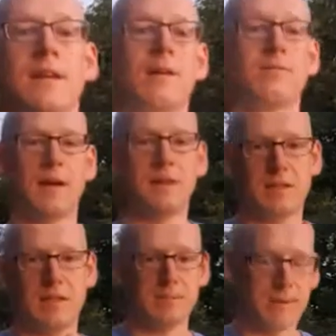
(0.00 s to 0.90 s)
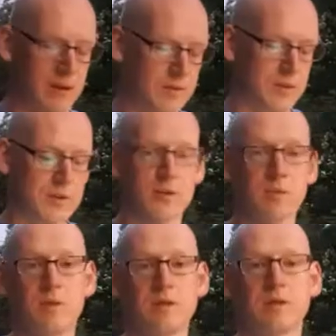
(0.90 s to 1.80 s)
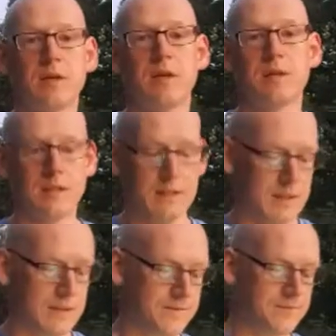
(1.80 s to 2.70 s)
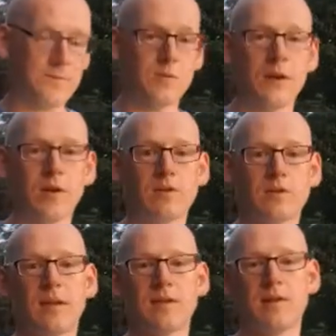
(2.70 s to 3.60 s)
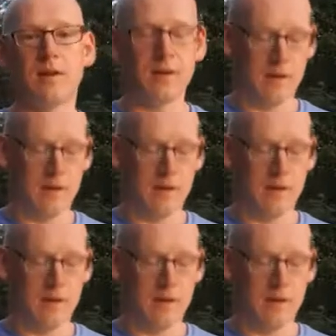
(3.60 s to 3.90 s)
That fires an email through to us at the record centre.